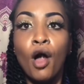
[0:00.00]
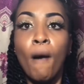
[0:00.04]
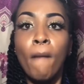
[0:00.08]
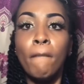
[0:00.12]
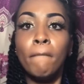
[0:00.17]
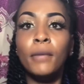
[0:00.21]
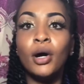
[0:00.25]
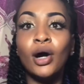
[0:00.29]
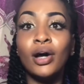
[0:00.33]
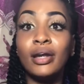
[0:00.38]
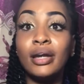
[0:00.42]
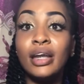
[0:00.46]

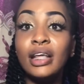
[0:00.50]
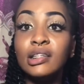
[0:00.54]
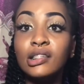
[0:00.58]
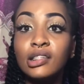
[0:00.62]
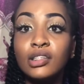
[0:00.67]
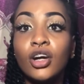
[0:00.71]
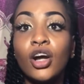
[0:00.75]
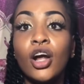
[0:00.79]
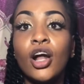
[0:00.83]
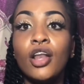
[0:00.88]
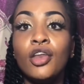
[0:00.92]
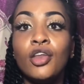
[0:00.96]
But this
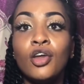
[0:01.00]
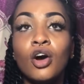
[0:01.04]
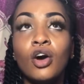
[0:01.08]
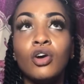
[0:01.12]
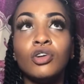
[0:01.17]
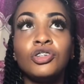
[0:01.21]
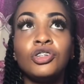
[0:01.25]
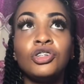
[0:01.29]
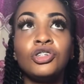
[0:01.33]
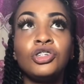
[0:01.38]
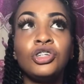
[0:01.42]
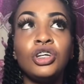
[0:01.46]
girl now,
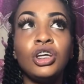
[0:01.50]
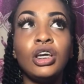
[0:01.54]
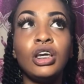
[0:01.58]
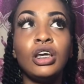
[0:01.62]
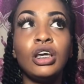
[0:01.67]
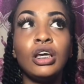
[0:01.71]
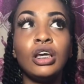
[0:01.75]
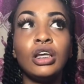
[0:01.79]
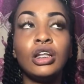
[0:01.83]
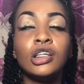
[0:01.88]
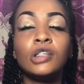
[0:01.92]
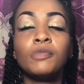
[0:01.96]

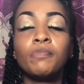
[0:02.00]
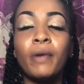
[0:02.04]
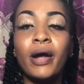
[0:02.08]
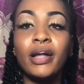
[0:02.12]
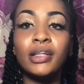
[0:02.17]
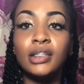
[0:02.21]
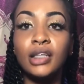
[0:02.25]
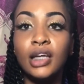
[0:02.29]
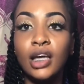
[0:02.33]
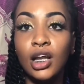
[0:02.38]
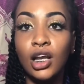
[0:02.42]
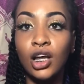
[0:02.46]
this
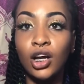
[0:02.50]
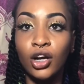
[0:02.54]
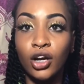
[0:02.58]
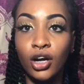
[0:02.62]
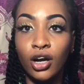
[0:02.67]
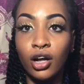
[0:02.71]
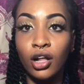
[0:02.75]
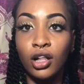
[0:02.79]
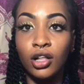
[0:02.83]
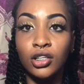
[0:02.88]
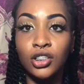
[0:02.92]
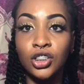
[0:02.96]
particular girl,